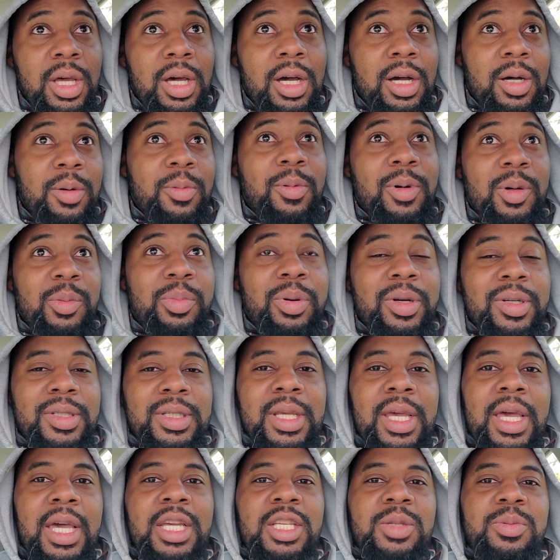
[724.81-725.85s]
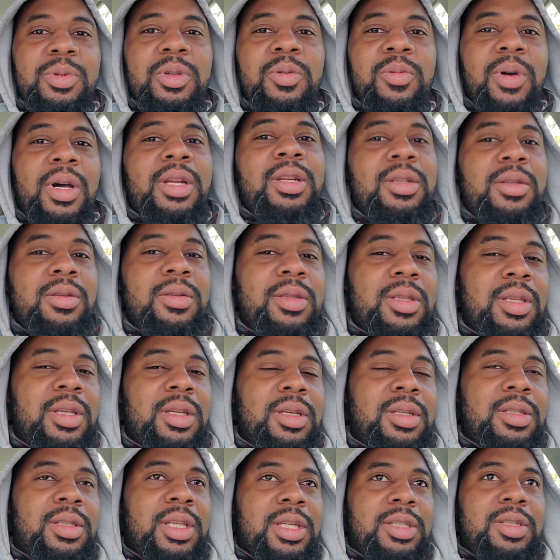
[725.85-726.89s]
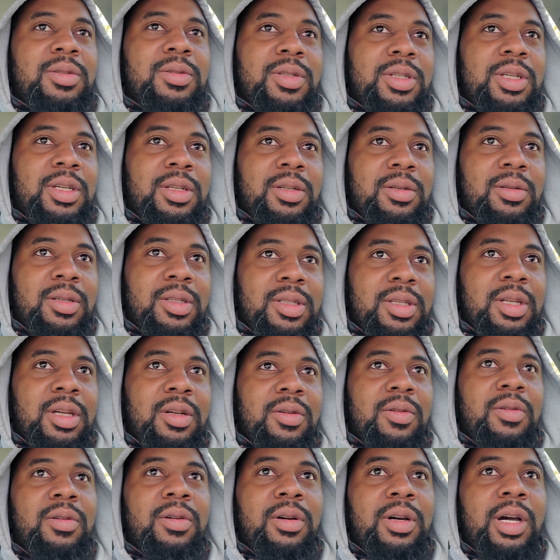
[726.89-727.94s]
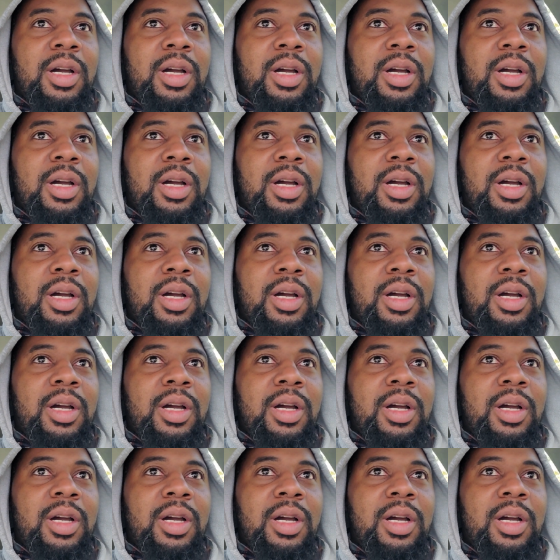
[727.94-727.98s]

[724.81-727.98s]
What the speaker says: One person asked me, why do you think that your channel is not growing?